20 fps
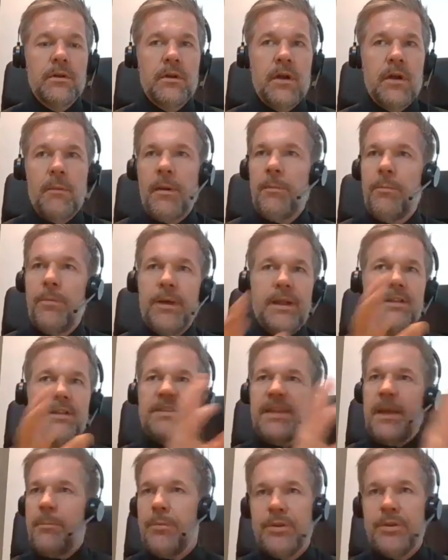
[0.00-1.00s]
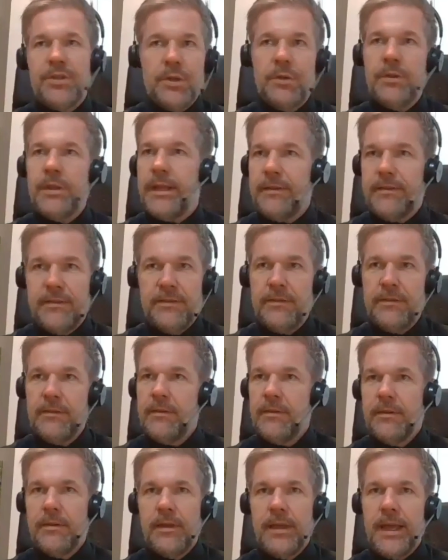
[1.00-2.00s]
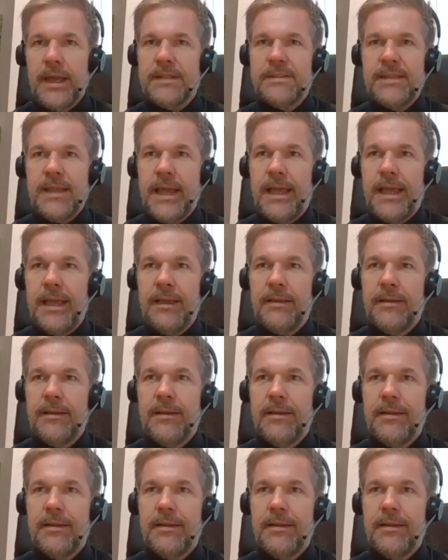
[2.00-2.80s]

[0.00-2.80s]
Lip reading: come up with a separate unit and say,